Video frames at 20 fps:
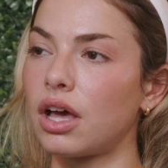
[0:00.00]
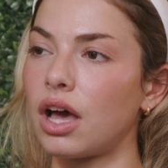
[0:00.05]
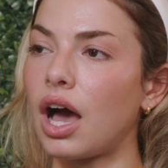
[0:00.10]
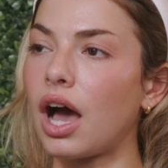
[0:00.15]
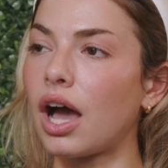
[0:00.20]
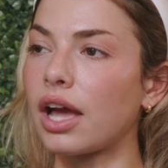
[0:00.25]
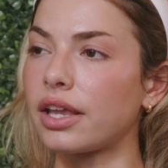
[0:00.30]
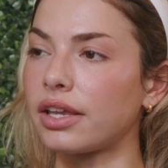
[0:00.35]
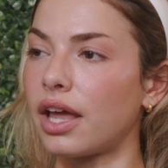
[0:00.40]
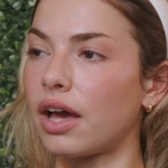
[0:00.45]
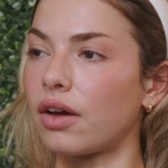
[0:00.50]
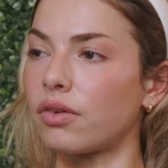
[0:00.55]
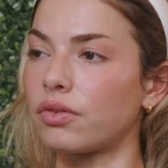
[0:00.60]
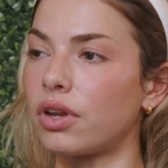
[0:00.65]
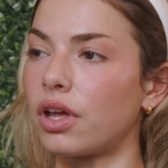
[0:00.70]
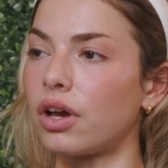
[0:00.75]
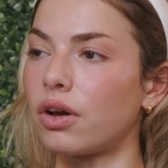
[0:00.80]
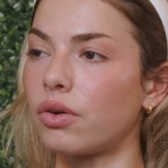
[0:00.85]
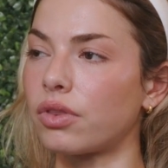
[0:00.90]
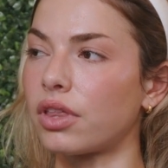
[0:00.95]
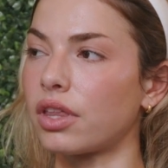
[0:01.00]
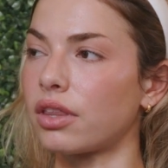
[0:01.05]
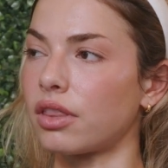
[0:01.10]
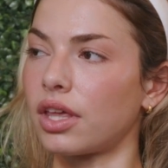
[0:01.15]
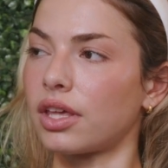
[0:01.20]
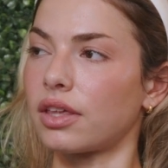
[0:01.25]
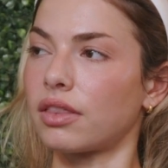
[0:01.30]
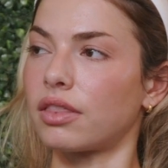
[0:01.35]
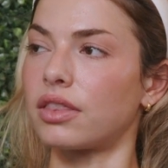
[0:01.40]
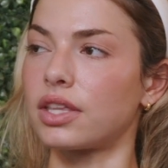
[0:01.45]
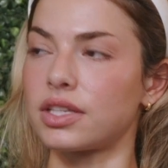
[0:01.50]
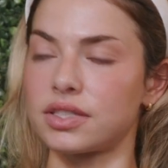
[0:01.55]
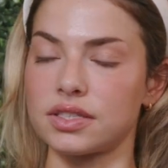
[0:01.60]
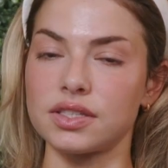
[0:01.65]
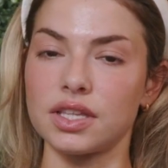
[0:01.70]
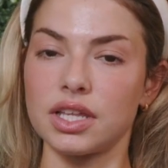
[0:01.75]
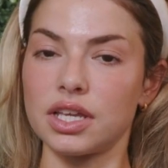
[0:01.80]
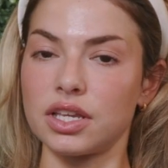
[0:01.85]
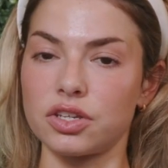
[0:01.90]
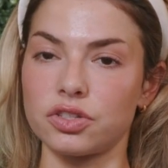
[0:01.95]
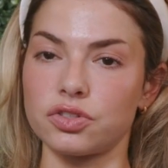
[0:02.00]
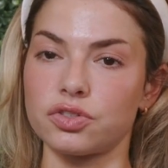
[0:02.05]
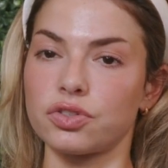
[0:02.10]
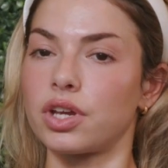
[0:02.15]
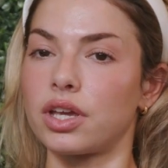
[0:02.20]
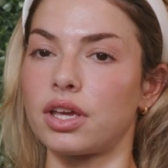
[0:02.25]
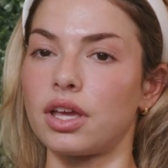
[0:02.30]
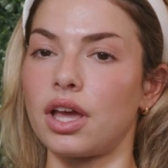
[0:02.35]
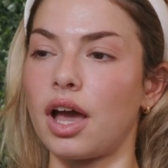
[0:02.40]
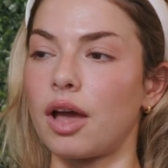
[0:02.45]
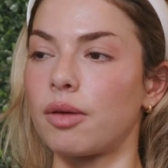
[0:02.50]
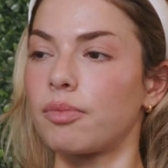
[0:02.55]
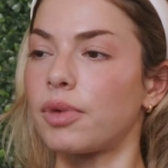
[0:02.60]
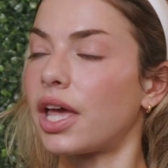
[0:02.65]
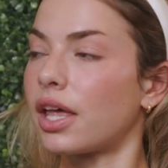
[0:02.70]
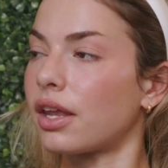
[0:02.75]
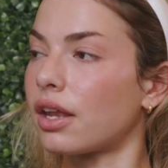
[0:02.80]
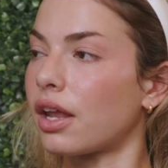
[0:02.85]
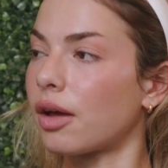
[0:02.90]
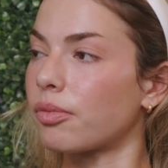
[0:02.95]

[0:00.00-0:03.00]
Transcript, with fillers: I now know that like this is the industry I'm in.